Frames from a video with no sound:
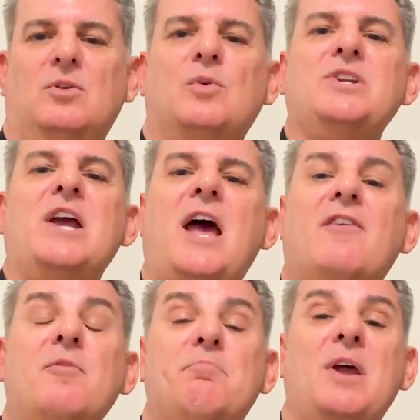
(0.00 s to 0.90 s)
When you
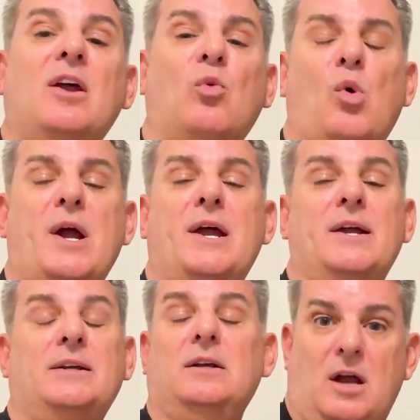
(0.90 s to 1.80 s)
have a big
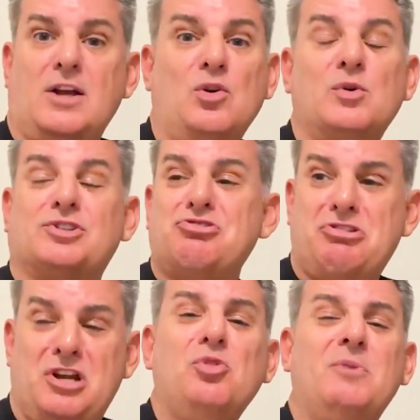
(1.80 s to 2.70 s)
win, I know it's
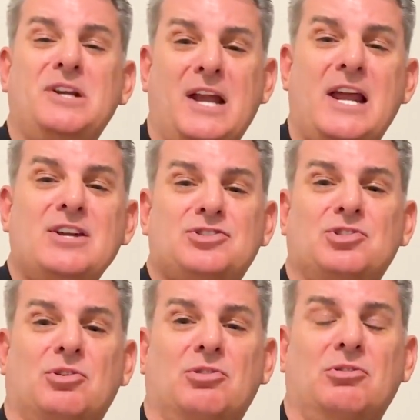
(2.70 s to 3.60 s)
human
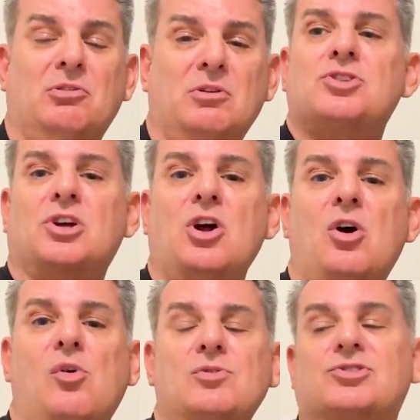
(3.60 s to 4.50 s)
nature to
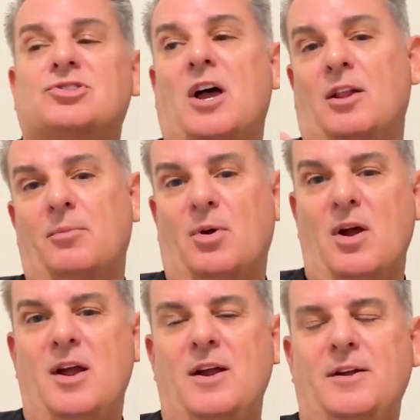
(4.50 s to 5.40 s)
go
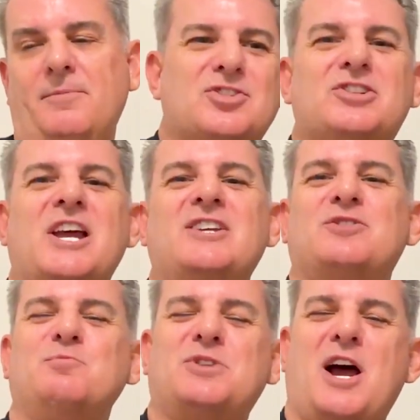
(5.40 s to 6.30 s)
celebrate, to take
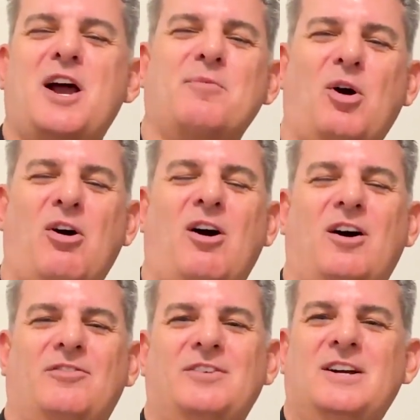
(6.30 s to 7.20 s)
some time
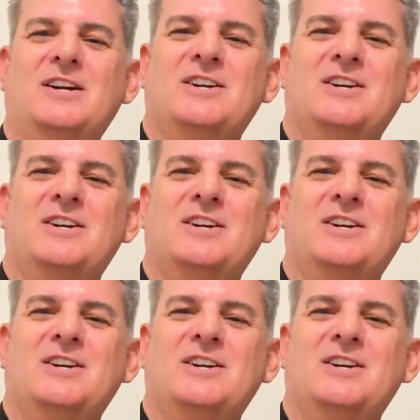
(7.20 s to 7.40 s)
off,